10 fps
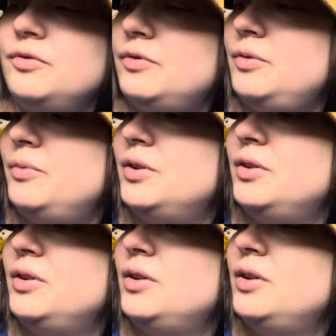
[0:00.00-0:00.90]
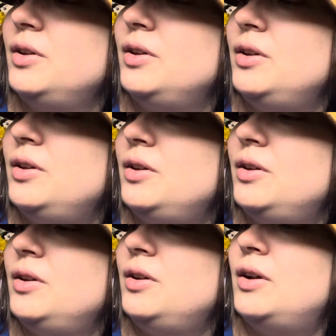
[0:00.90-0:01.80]
one, but
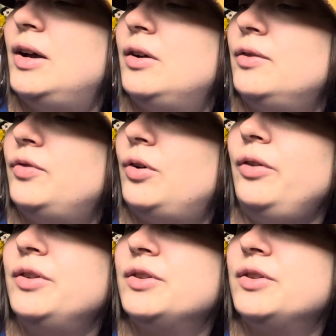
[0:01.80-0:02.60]
out of all the